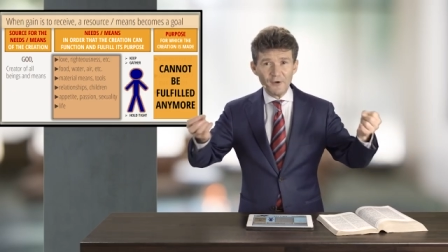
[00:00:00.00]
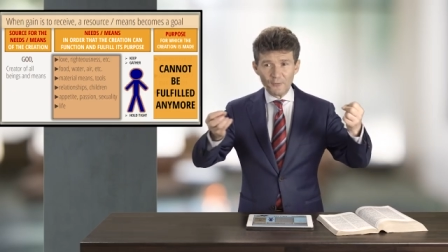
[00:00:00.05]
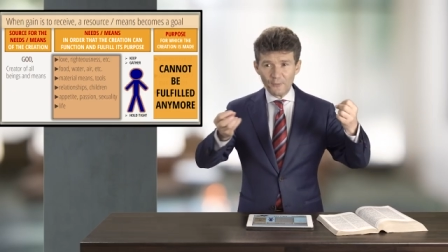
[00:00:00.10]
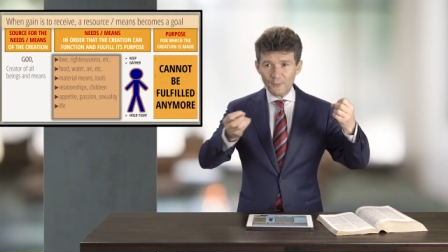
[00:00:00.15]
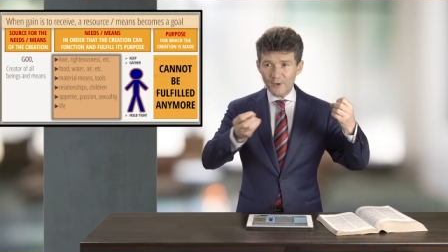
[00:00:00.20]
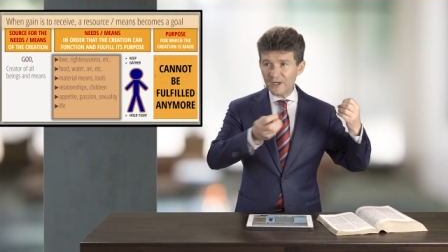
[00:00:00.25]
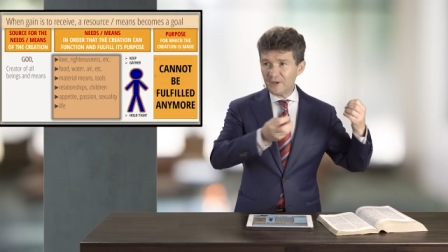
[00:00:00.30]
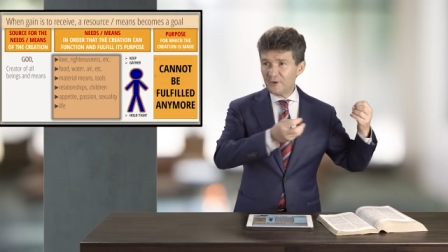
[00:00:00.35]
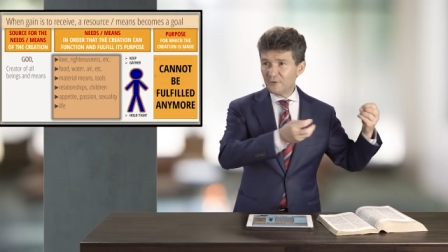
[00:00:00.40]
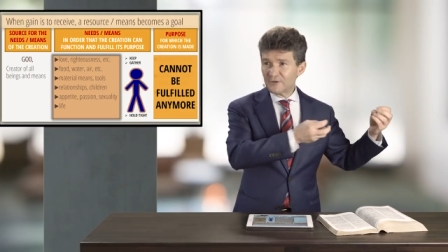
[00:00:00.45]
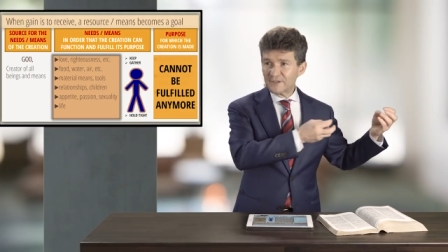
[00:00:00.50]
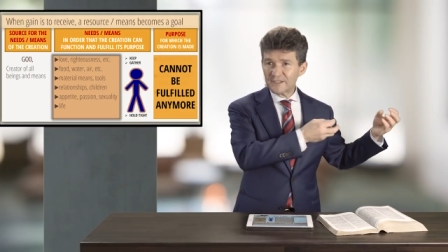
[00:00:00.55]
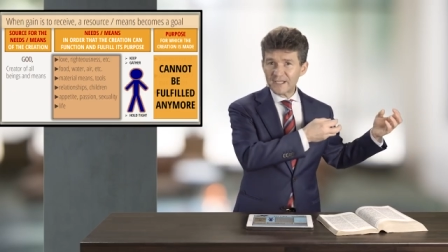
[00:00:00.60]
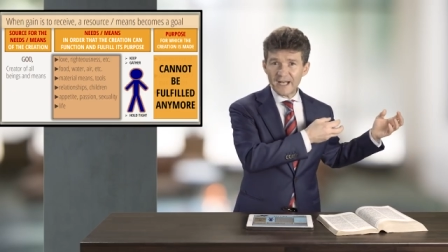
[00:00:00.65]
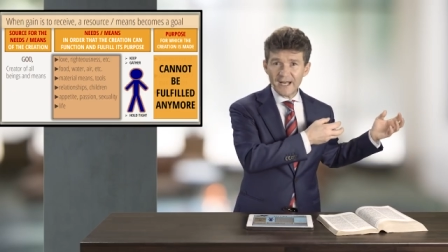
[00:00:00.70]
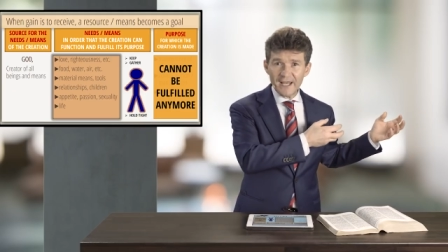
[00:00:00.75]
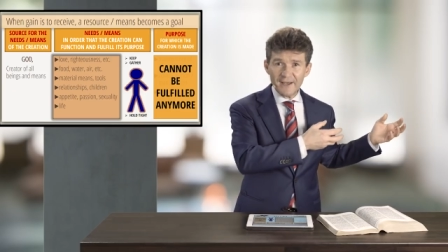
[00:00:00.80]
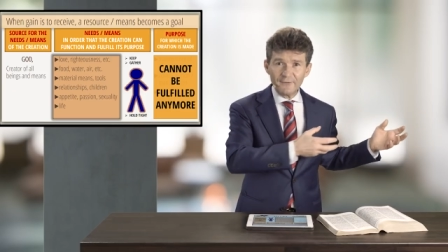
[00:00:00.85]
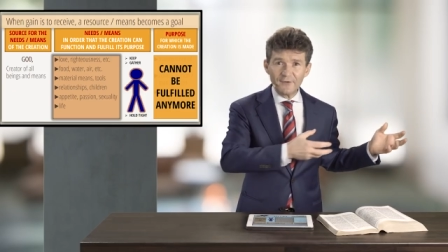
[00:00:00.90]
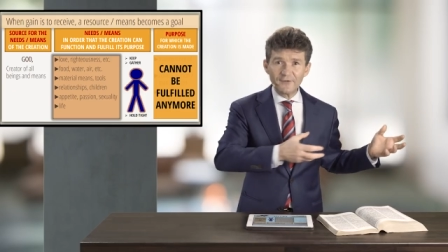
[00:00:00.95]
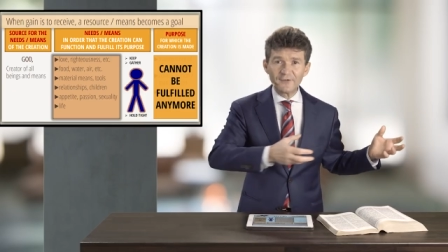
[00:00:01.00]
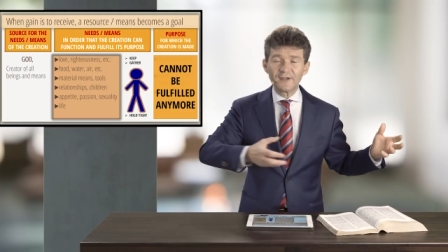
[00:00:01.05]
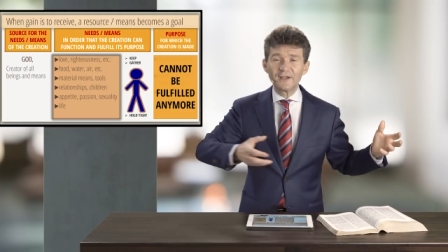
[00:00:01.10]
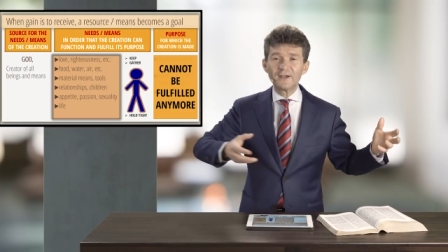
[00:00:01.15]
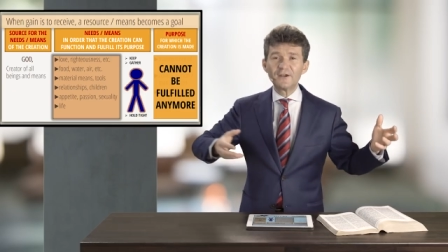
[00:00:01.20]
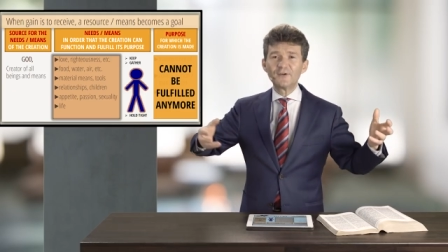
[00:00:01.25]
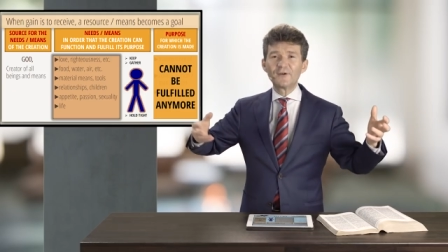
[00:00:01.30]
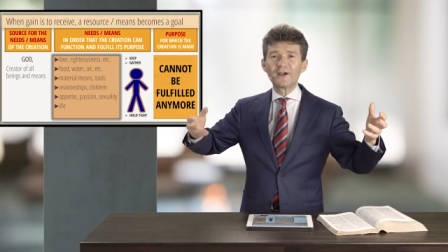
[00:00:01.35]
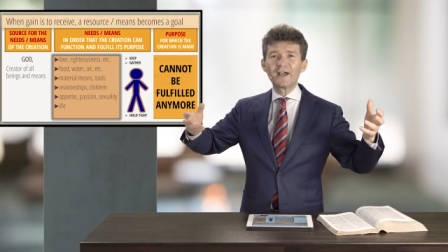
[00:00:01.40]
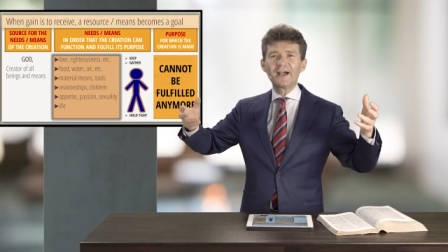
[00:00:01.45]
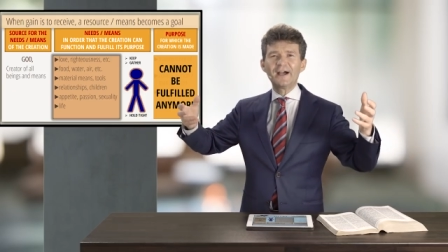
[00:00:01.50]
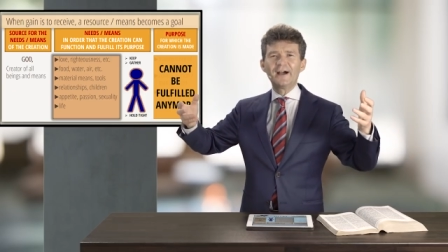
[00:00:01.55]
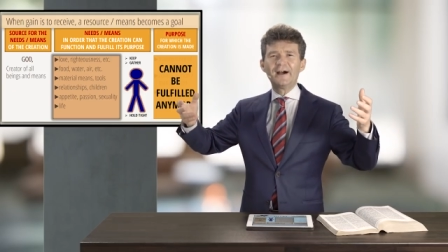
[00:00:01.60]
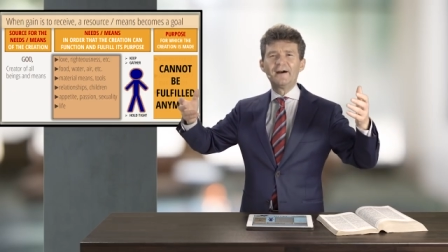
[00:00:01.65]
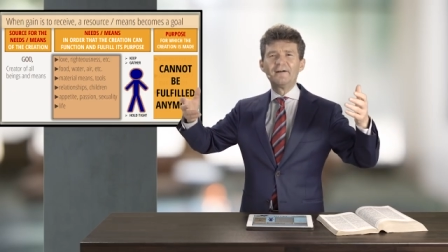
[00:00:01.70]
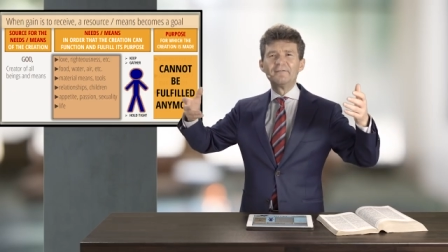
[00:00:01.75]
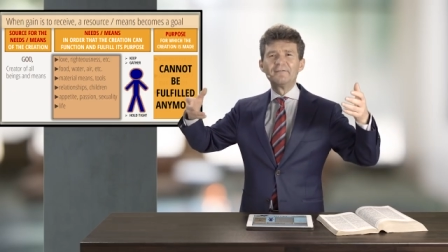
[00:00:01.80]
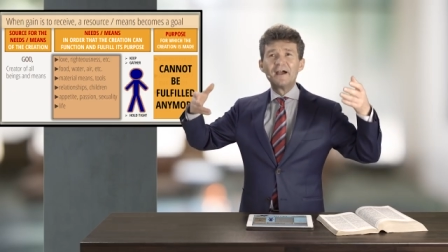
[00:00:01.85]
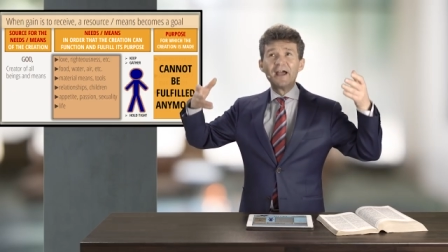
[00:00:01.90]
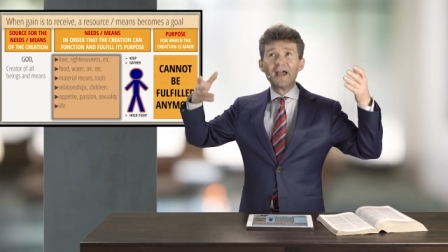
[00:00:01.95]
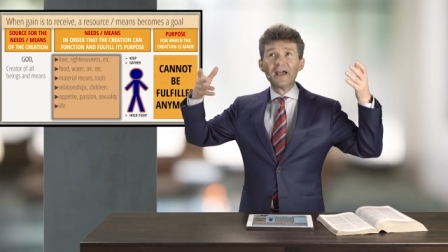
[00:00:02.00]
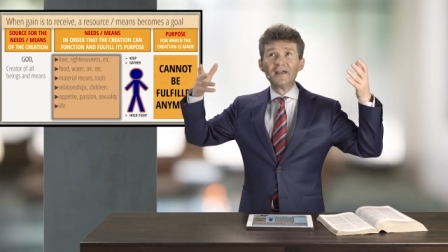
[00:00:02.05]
When you sell everything you have,